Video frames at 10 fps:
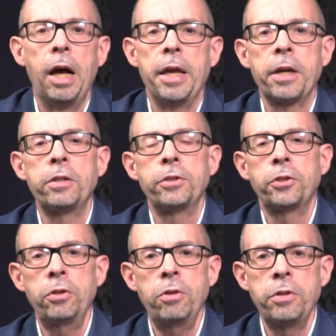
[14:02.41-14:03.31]
It
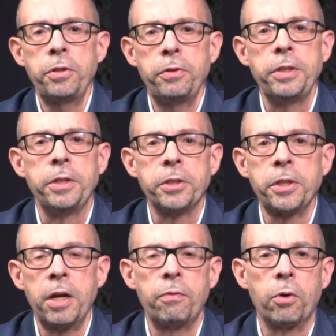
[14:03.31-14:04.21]
concerned the
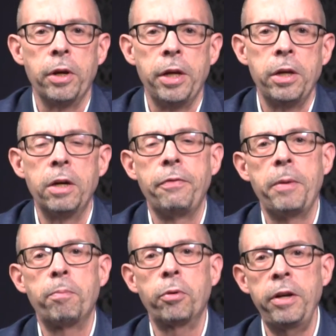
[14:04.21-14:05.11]
discovery of
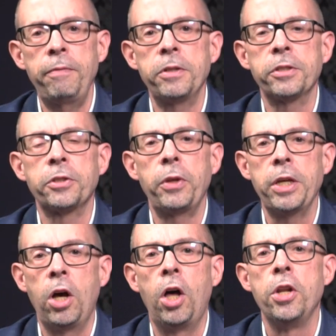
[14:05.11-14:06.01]
a
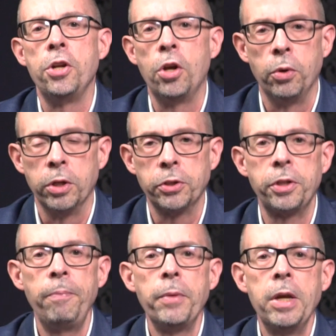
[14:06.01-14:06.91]
previously unnoticed
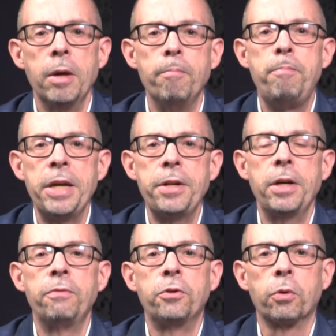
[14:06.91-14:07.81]
bit
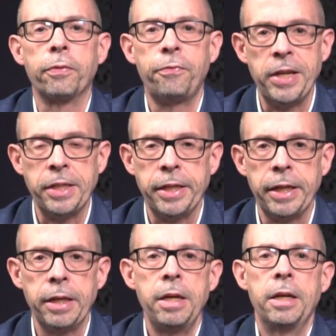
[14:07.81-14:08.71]
of
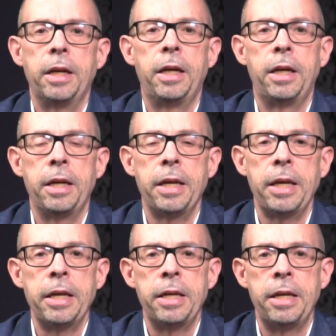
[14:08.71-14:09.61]
graffiti
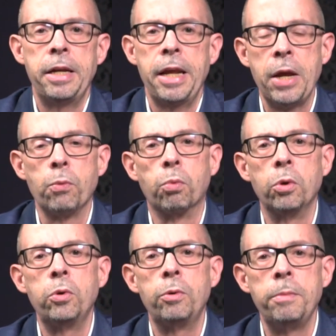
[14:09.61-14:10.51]
in a
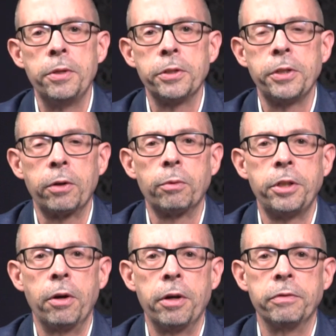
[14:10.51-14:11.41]
room in the
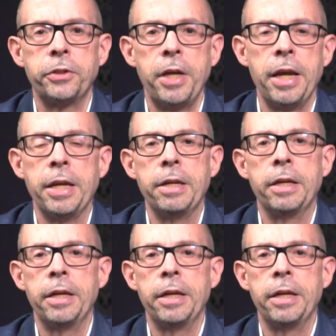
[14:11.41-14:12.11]
Secretariat of State.